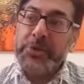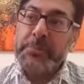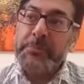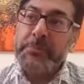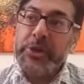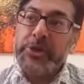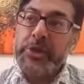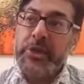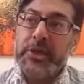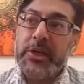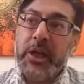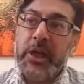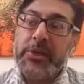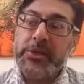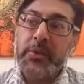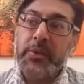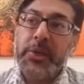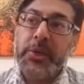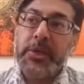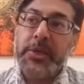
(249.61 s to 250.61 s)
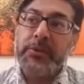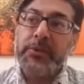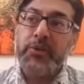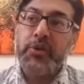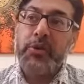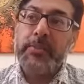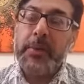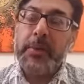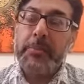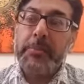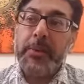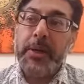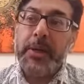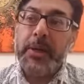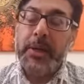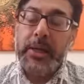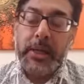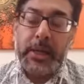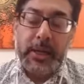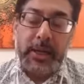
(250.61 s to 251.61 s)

with a mission last week, if you remember,